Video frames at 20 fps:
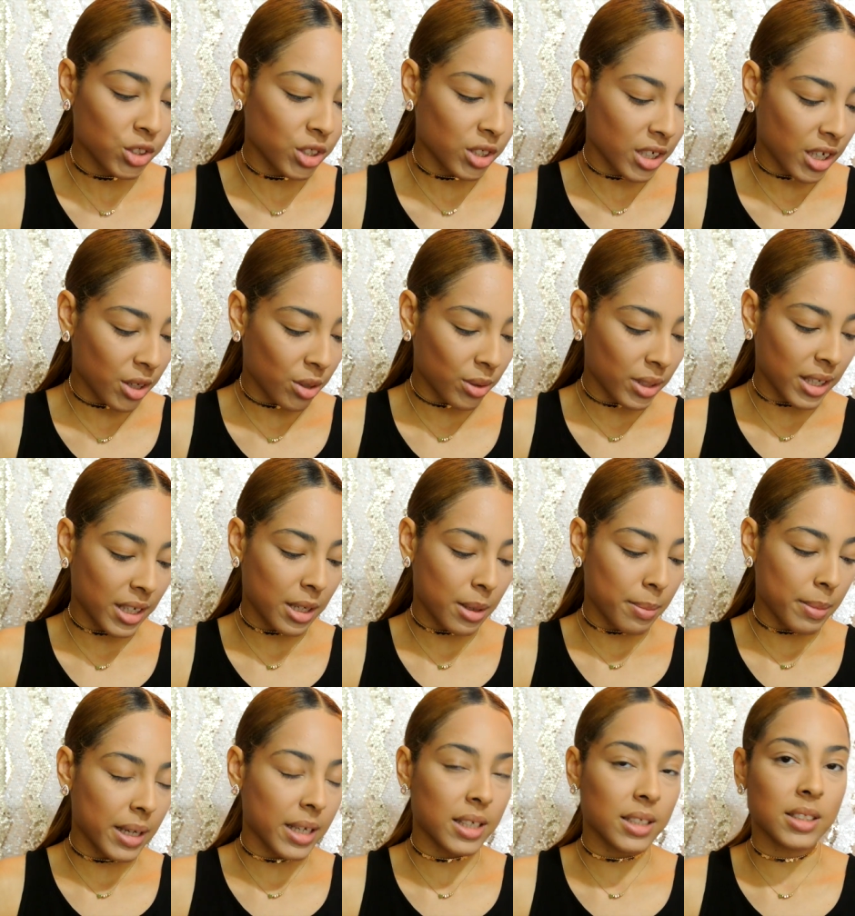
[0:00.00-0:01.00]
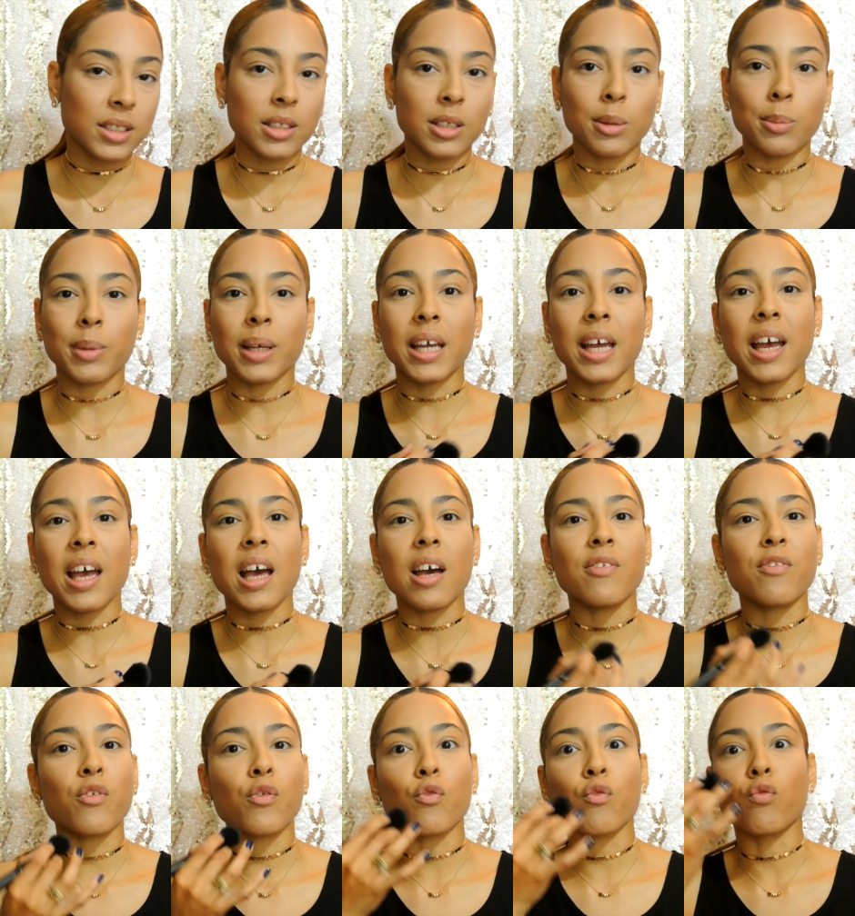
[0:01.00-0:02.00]
and I don't like make it seem like I have
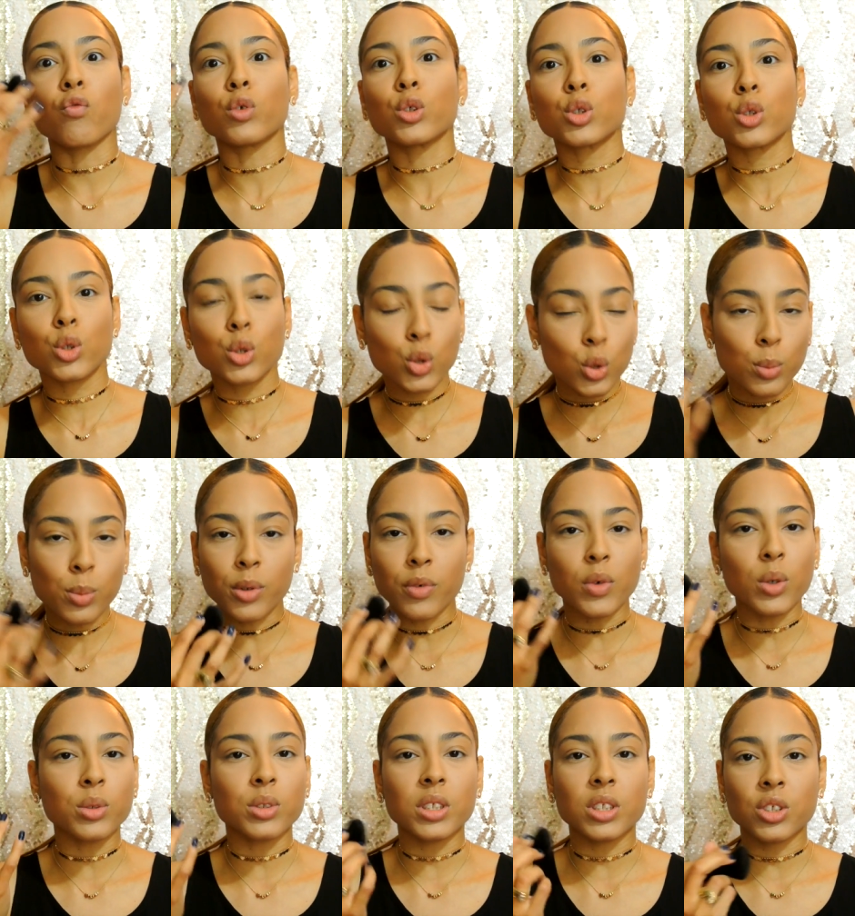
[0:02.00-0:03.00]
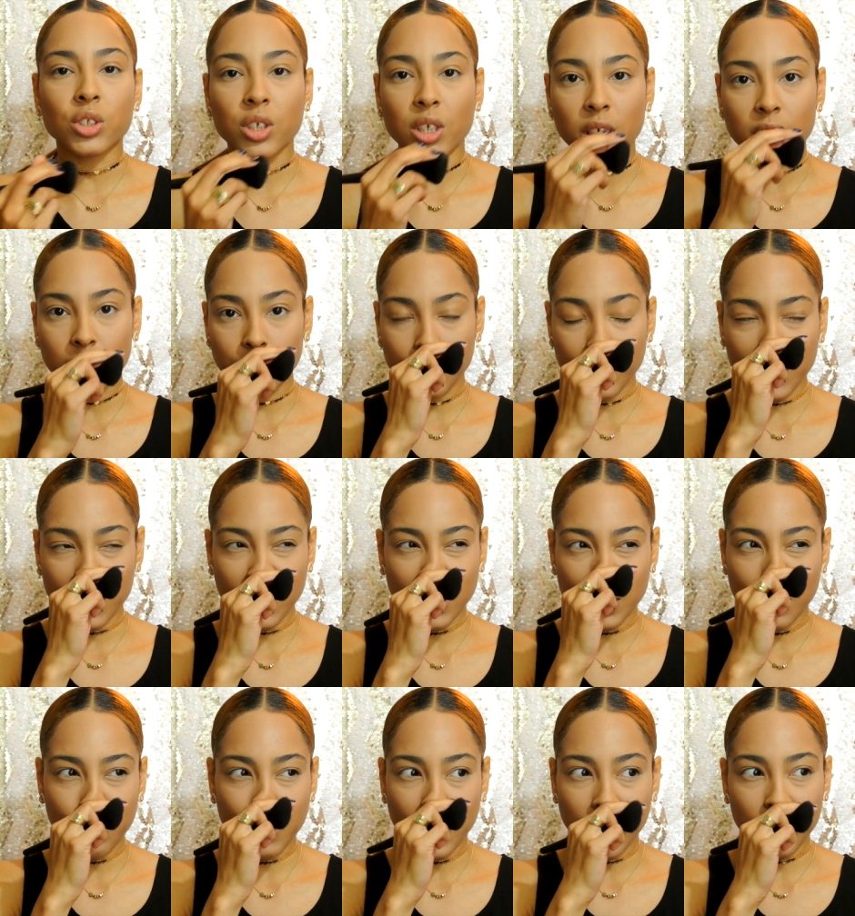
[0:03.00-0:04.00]
super rosy cheeks, because to
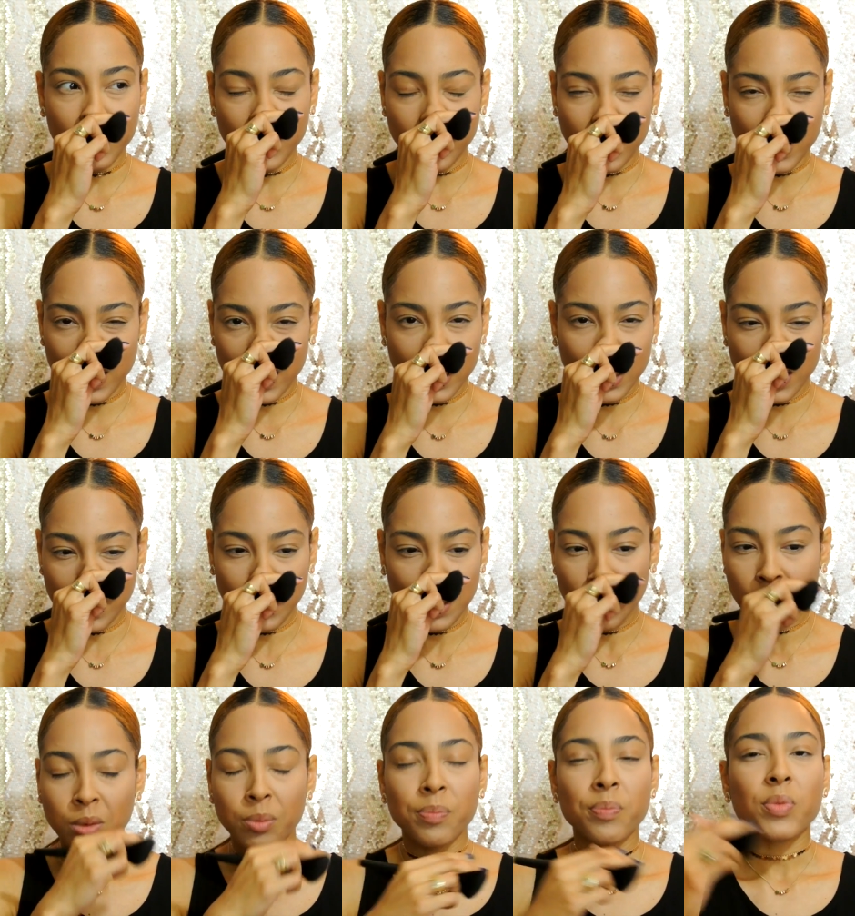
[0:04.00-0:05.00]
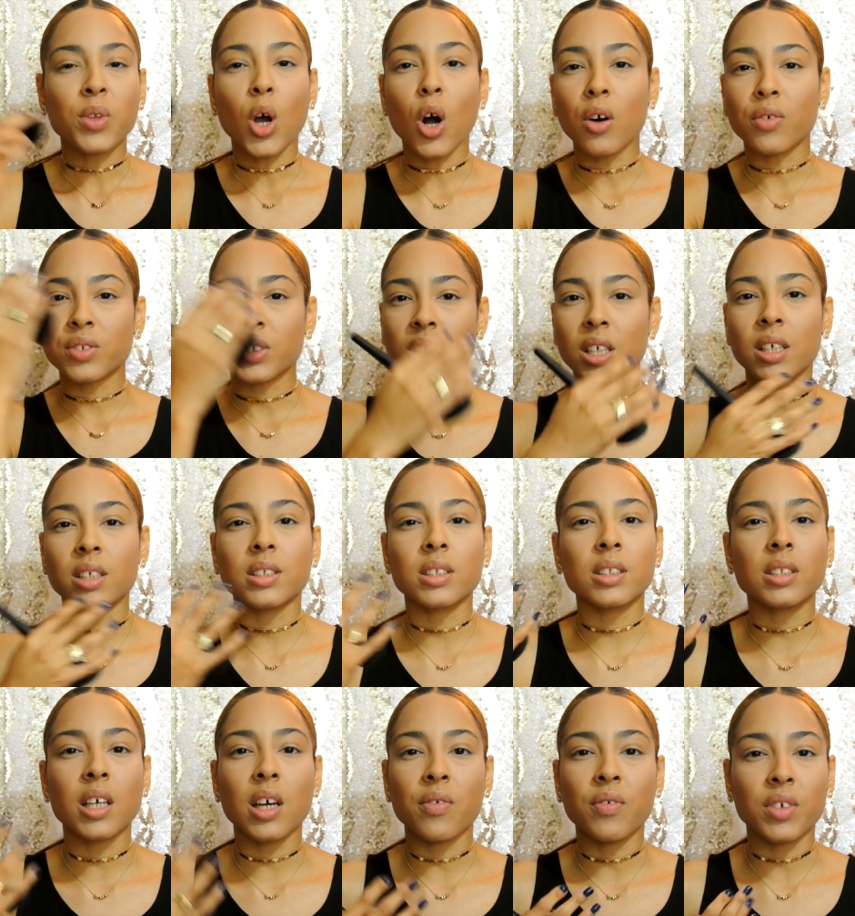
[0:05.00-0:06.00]
me it just offsets
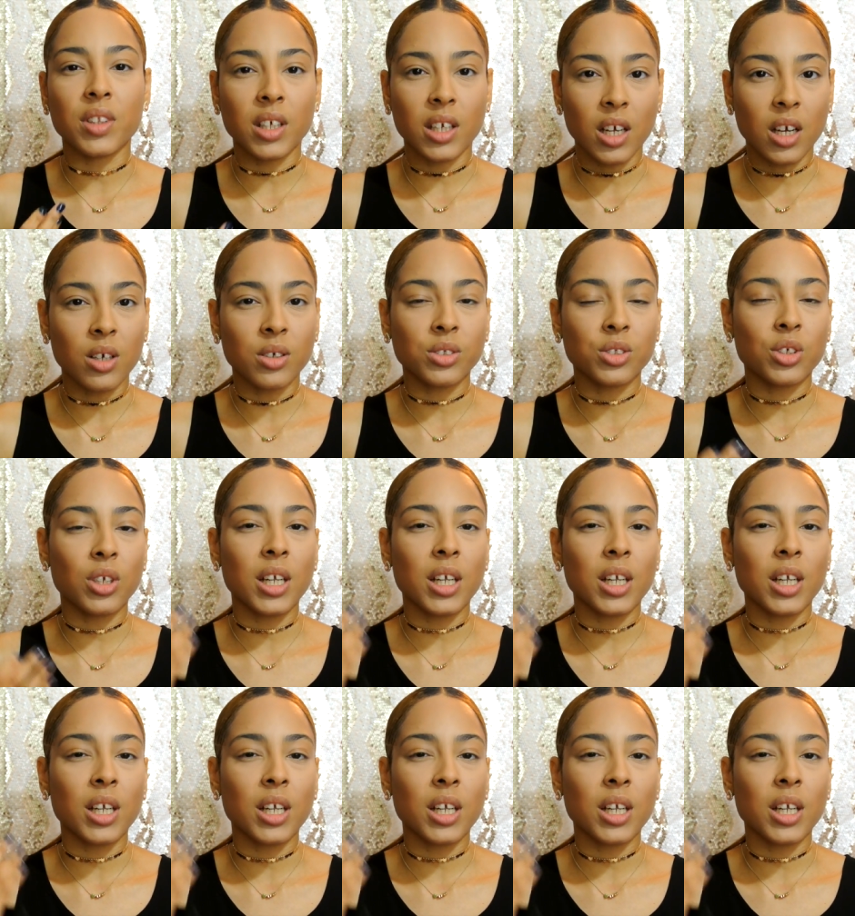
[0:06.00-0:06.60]
everything else. You